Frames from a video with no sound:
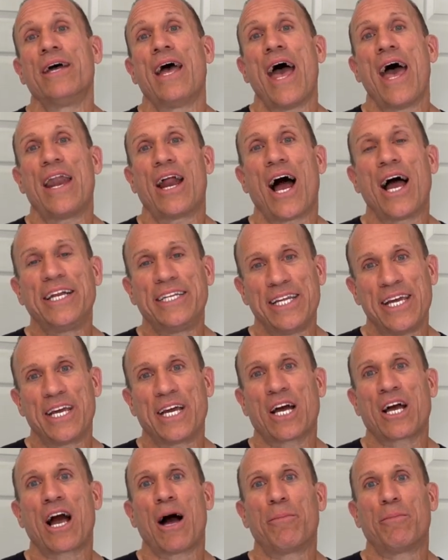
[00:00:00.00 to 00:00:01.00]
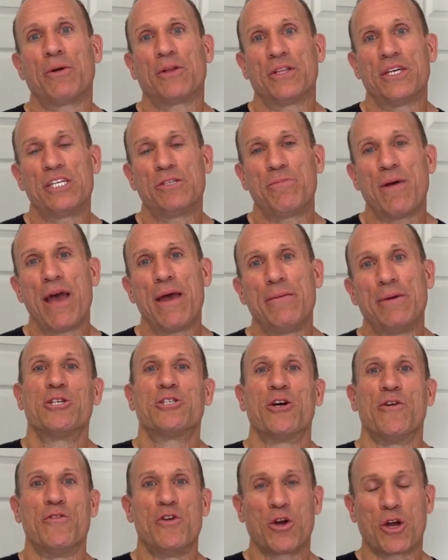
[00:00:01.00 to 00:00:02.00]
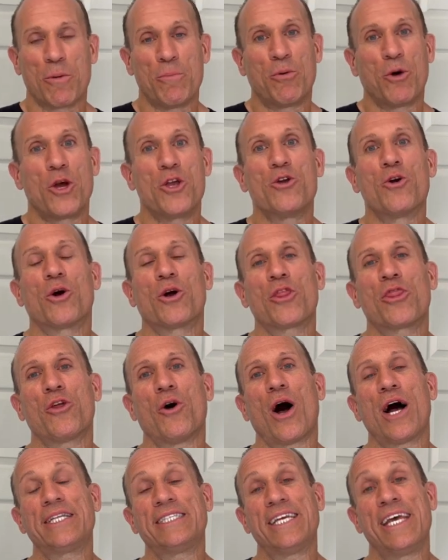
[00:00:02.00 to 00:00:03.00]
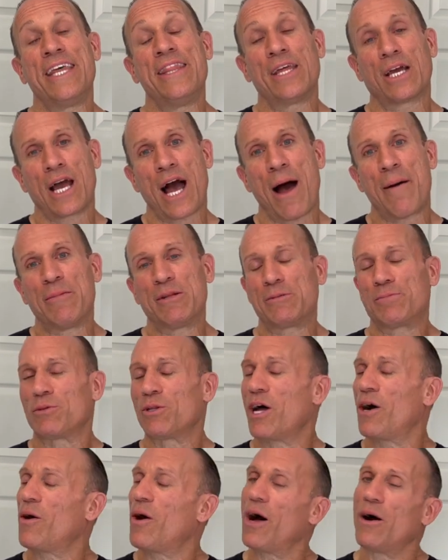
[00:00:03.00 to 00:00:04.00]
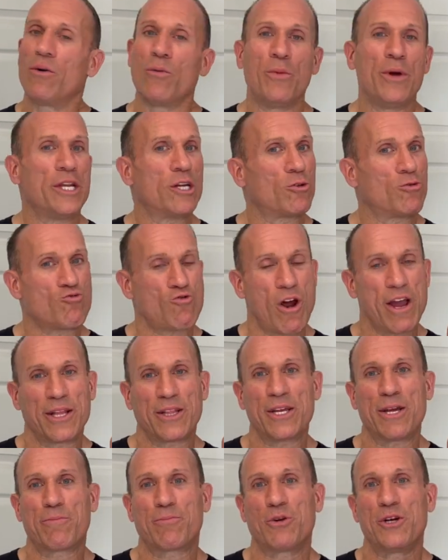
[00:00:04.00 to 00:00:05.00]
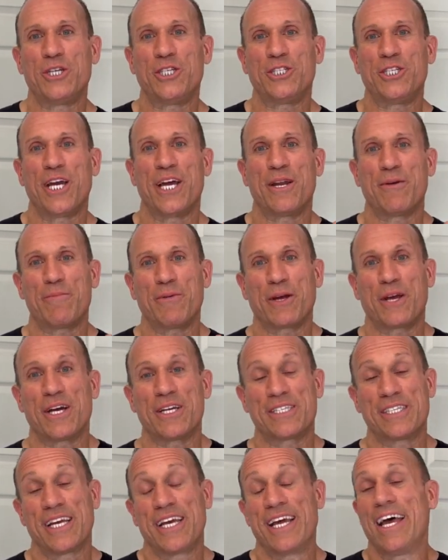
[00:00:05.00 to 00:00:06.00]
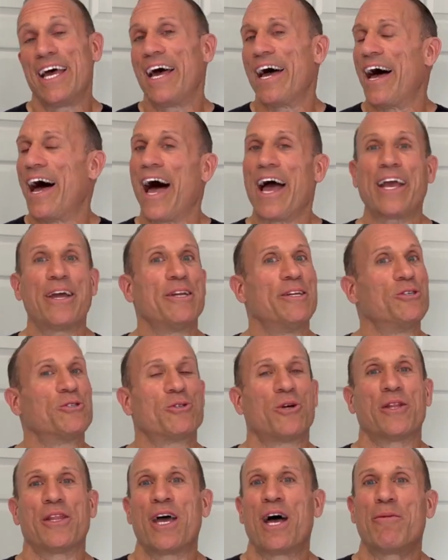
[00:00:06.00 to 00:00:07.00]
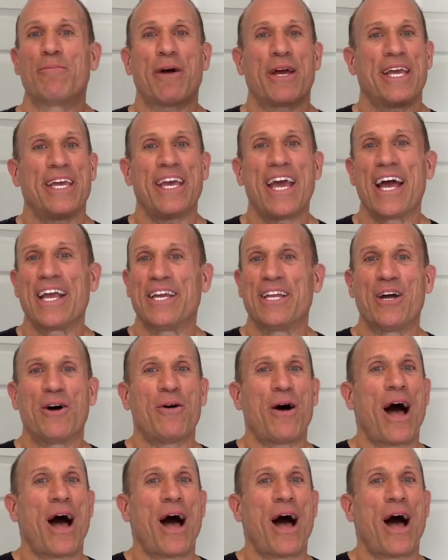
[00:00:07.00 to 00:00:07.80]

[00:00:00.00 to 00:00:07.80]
at IDing a couple of these babies. So if you can put your thoughts in the comments below, we greatly appreciate it, because I could use all the help I can get, you know?